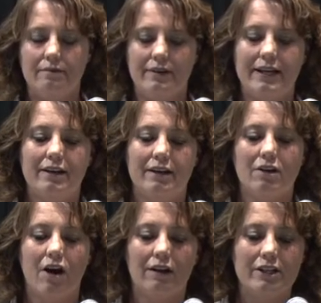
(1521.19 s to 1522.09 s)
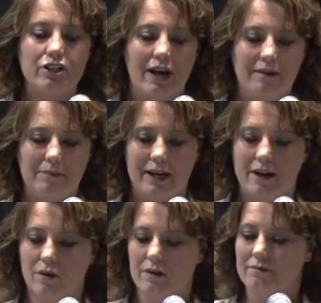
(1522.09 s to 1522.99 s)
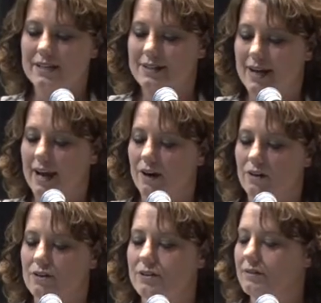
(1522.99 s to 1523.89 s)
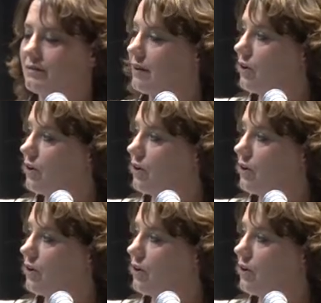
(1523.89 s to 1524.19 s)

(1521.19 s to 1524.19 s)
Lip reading: Need to acknowledge I have many co-investigators,